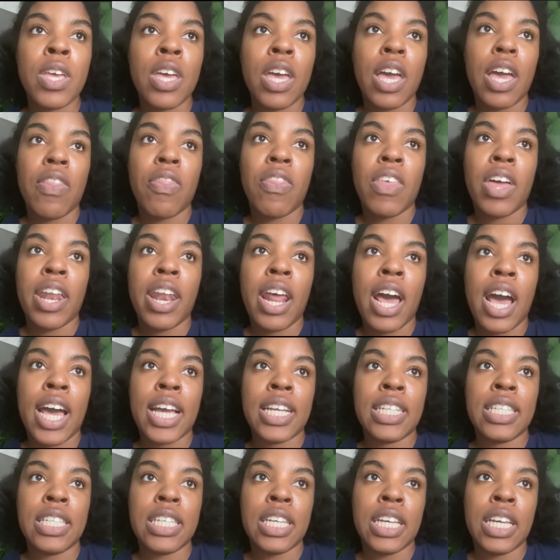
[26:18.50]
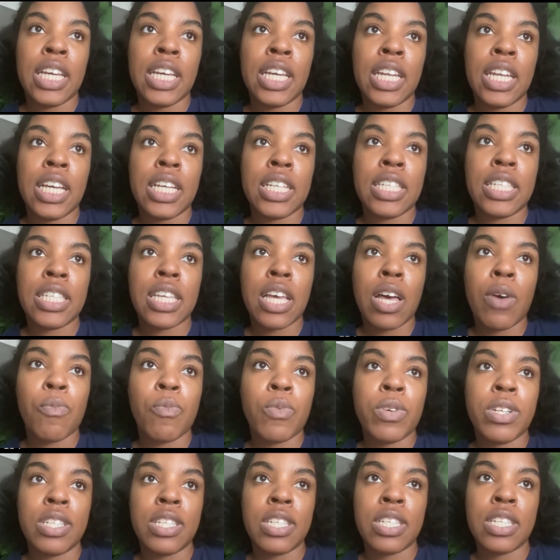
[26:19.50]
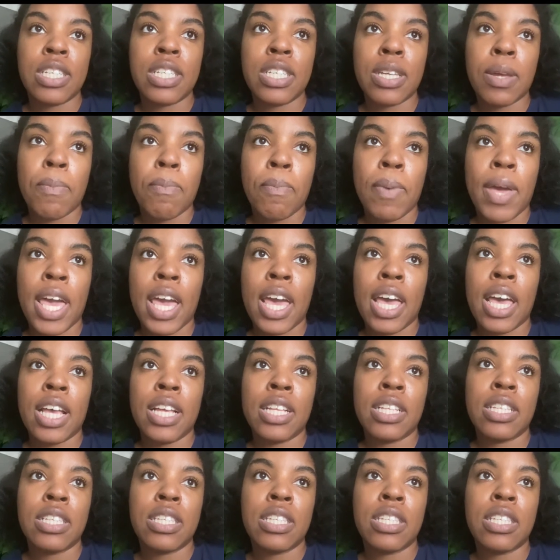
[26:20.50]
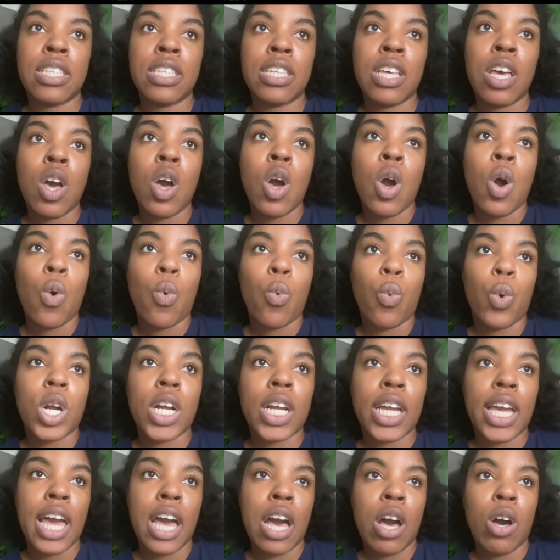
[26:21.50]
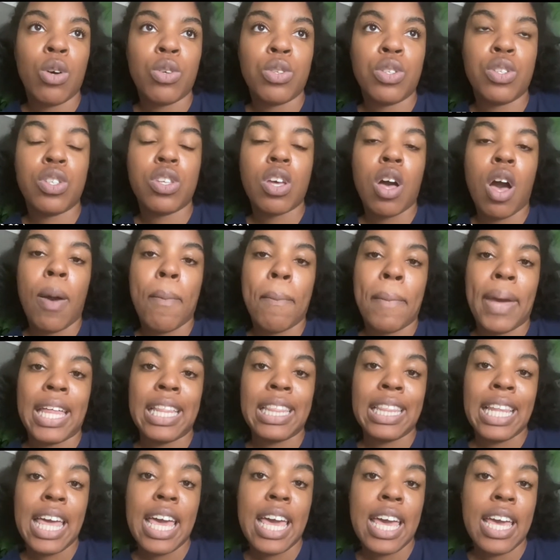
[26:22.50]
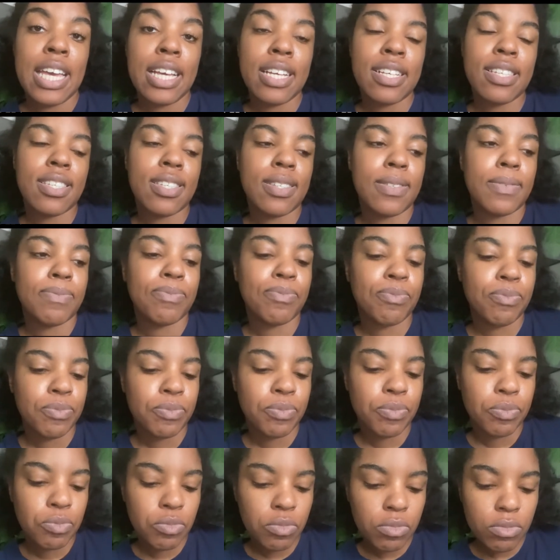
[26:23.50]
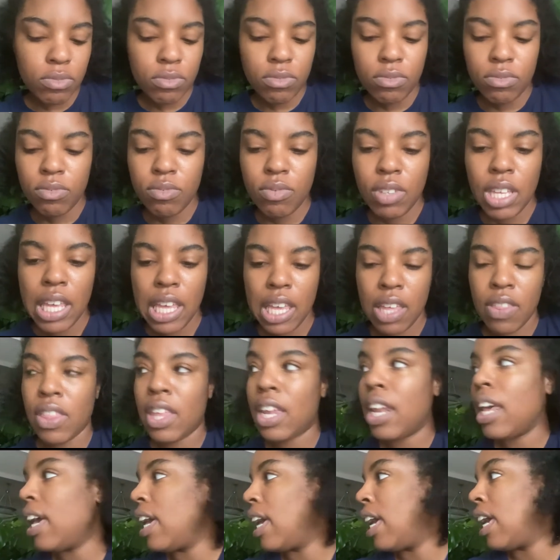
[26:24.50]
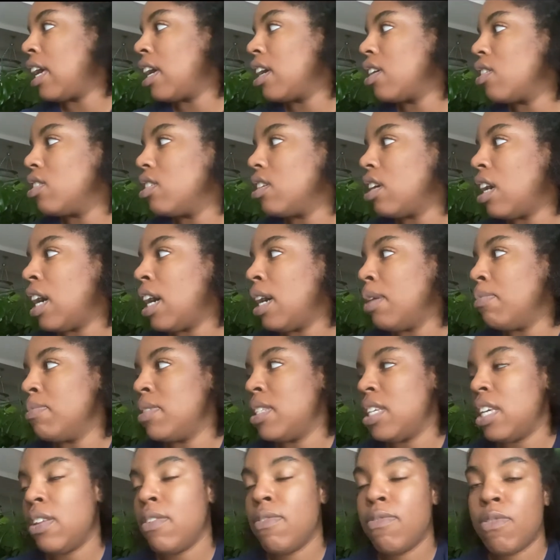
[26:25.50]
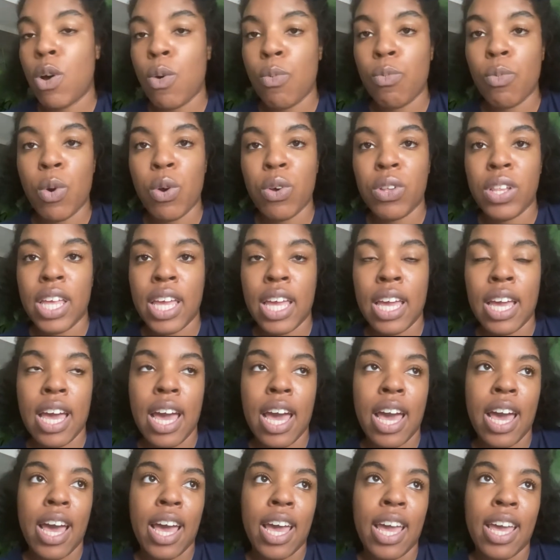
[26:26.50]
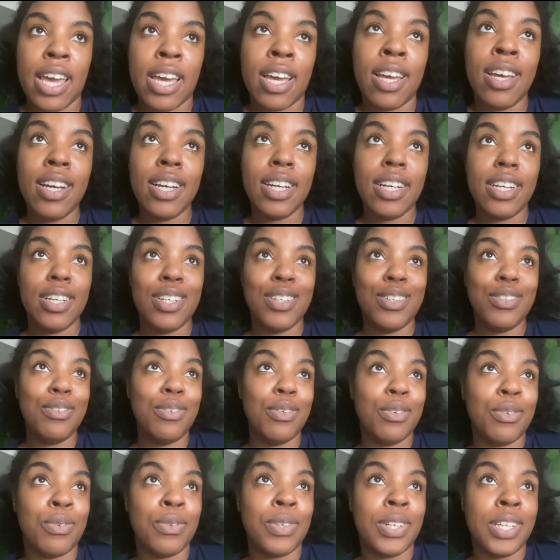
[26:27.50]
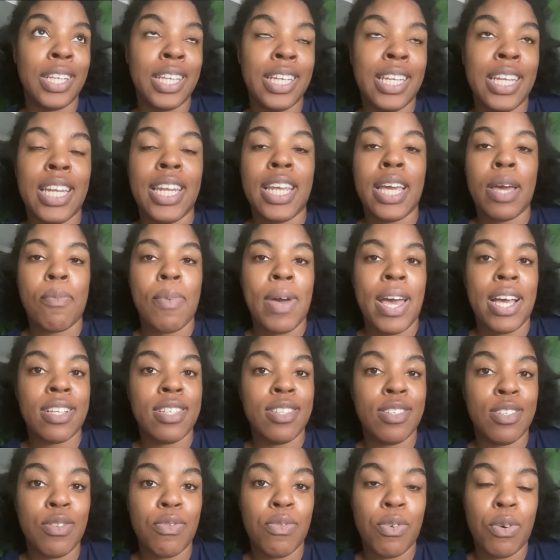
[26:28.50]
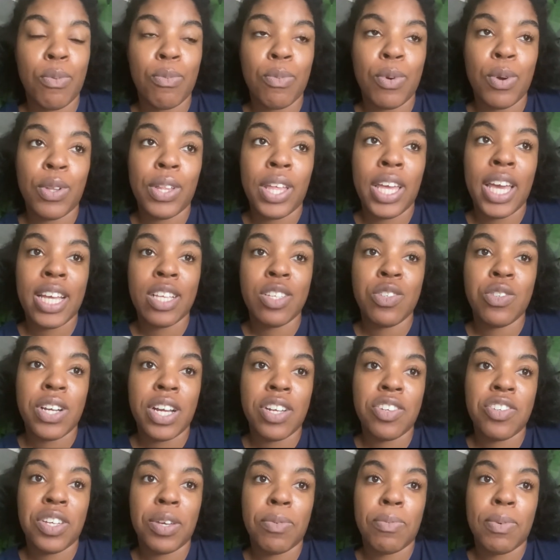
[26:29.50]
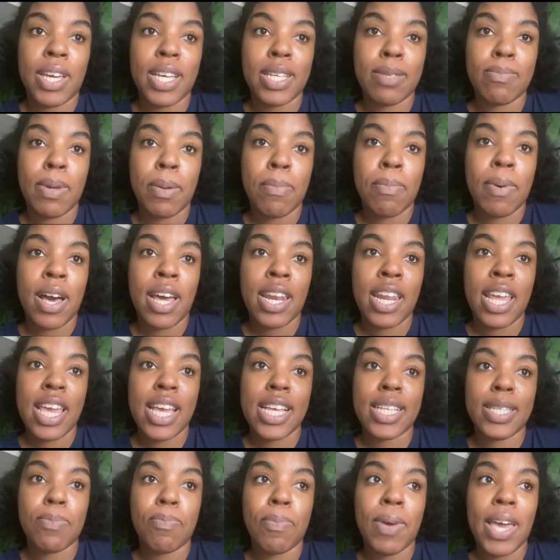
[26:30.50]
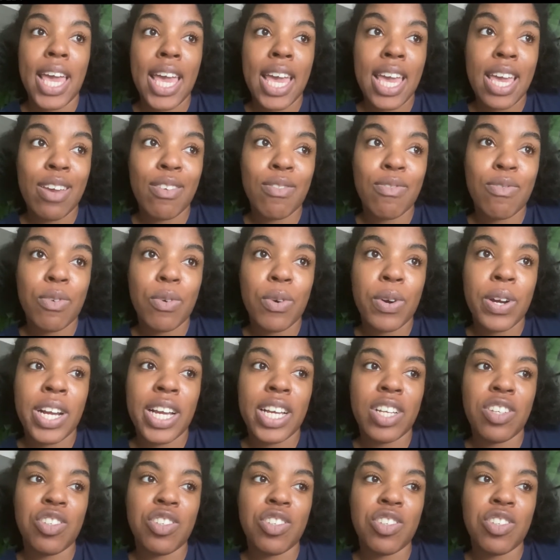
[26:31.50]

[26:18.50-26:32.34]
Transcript: And then I did some resistant bands workouts on my legs. And then I did foam rolling. I really need to get back into foam rolling and stretching because my body is paying for it.